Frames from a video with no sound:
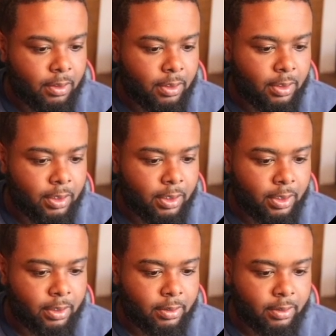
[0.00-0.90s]

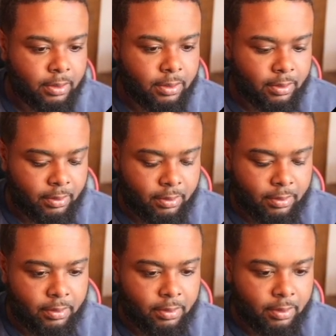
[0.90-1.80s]
index.
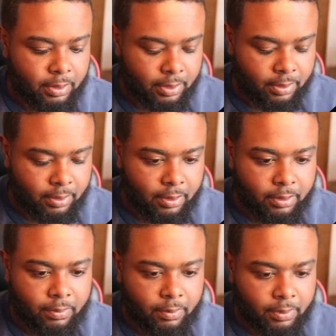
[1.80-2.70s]
And this is
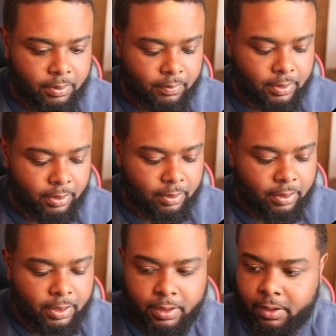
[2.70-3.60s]
also going to return
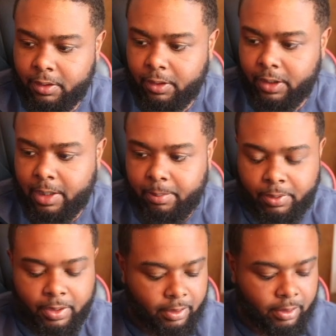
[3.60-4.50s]
a ternary
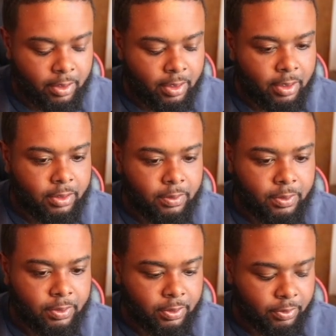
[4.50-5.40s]
operator. So they're
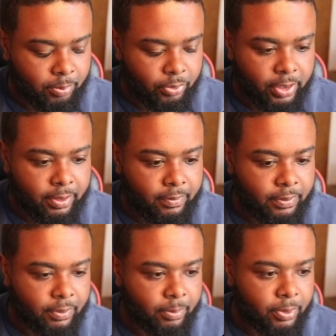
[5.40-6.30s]
gonna do prev.
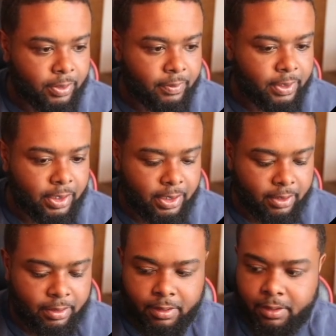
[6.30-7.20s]
So prev
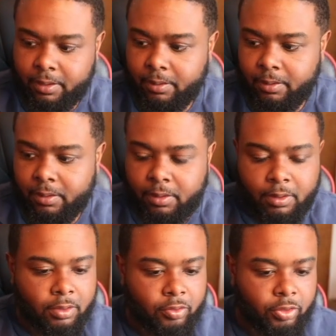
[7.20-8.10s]
index
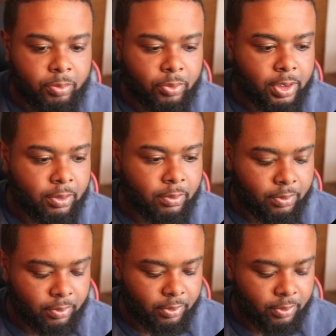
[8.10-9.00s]
triple
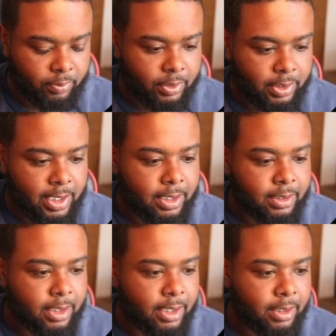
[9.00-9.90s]
equals to slides
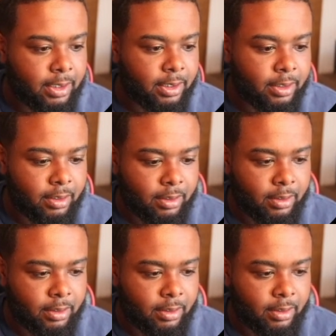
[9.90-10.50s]
dot length.